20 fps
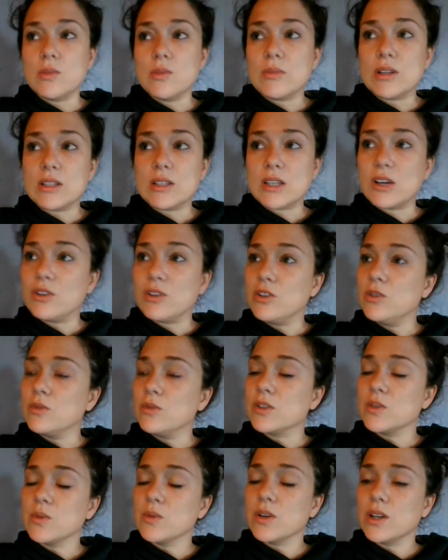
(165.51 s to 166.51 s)
I'm going to tell you
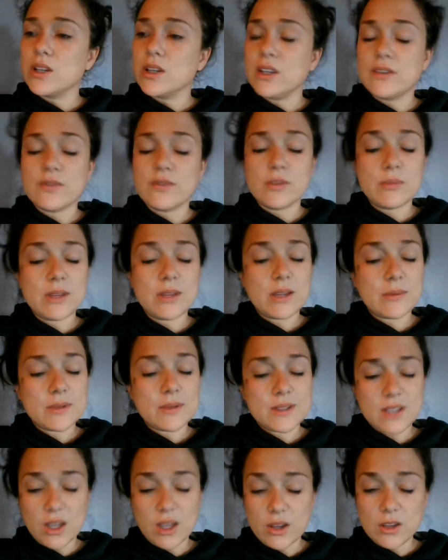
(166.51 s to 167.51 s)
what's working for me. I'm going
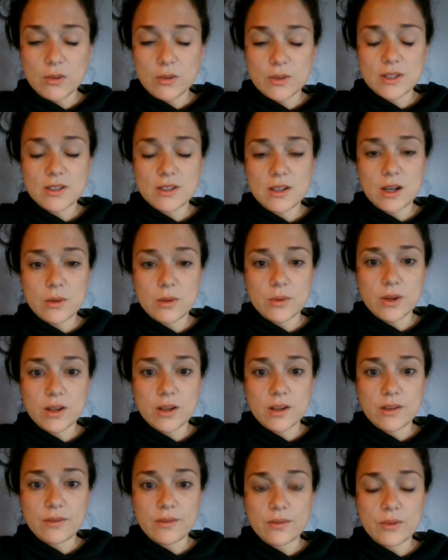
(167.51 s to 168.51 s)
to tell you what's not
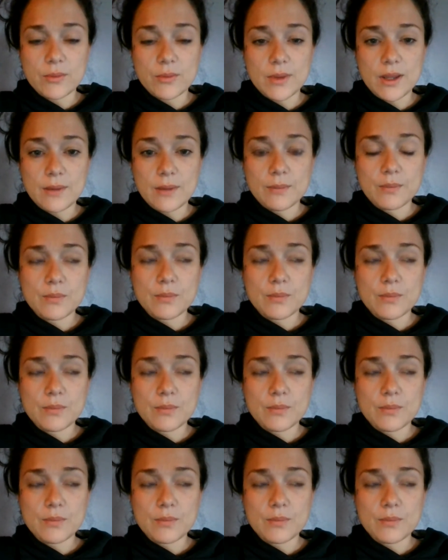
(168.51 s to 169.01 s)
working for me.